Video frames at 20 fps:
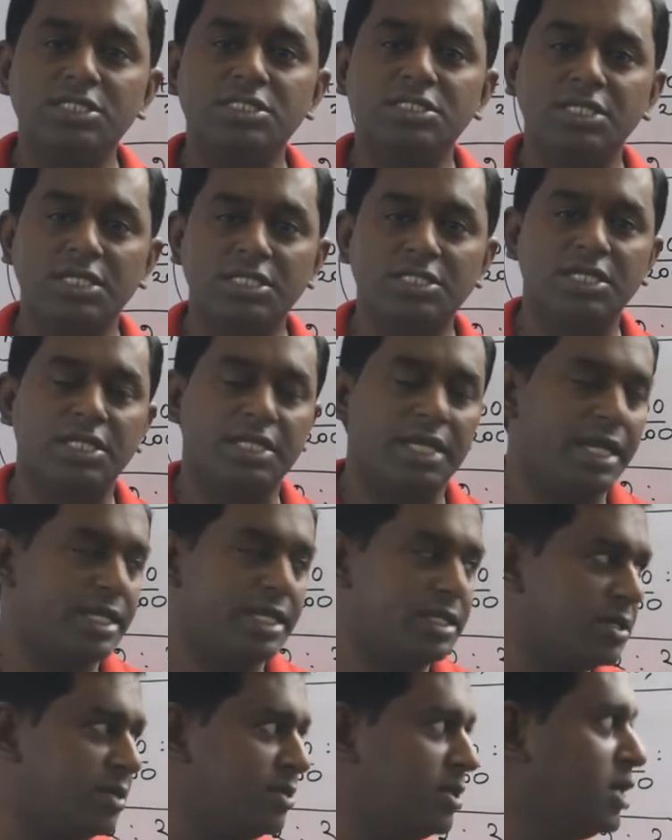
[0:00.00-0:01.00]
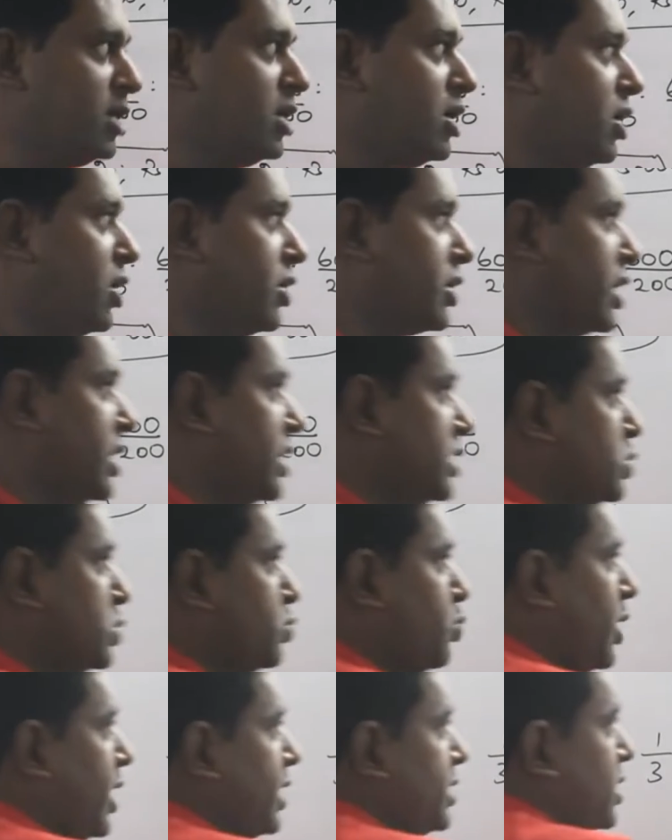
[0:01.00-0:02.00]
6 and 8. Okay,
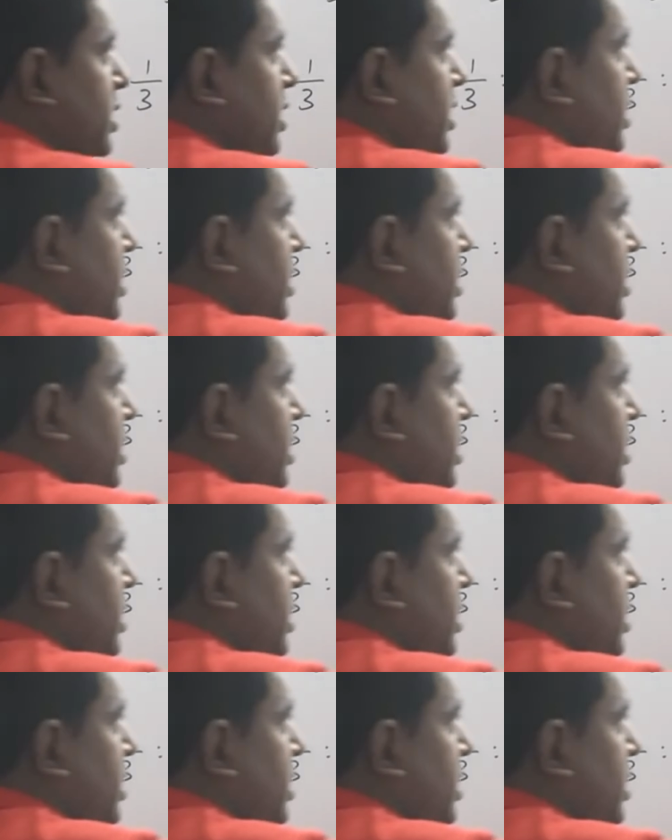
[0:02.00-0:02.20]
let's find the